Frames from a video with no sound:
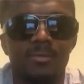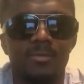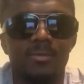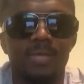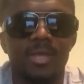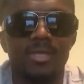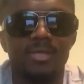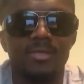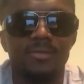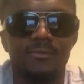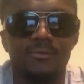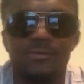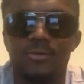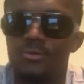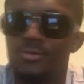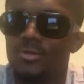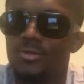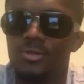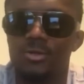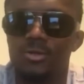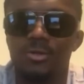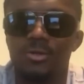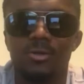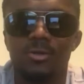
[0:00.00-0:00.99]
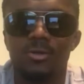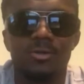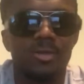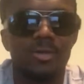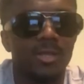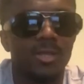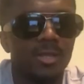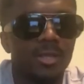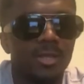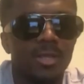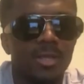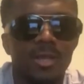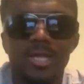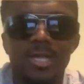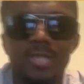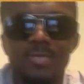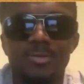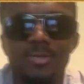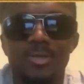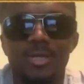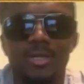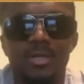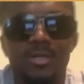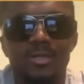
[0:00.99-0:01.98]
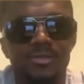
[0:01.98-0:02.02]
as a future
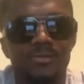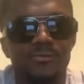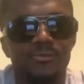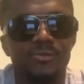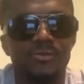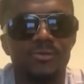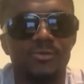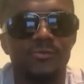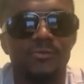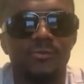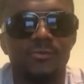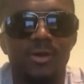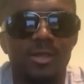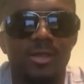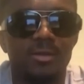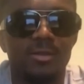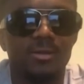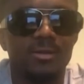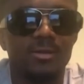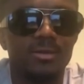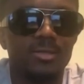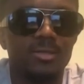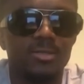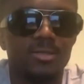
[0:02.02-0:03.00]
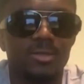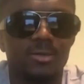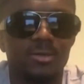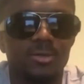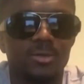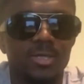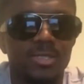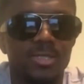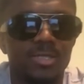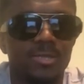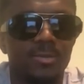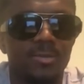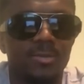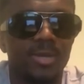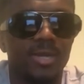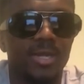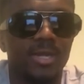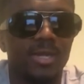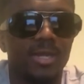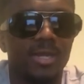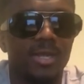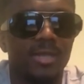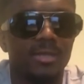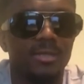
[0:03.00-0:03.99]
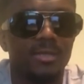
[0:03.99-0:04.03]
husband and as a future father. So he's somebody that
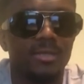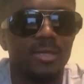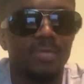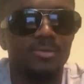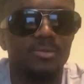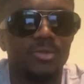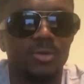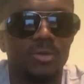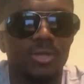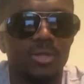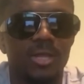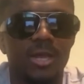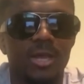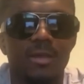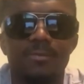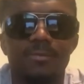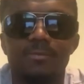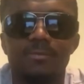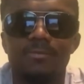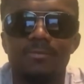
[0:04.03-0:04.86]
I look up to a lot.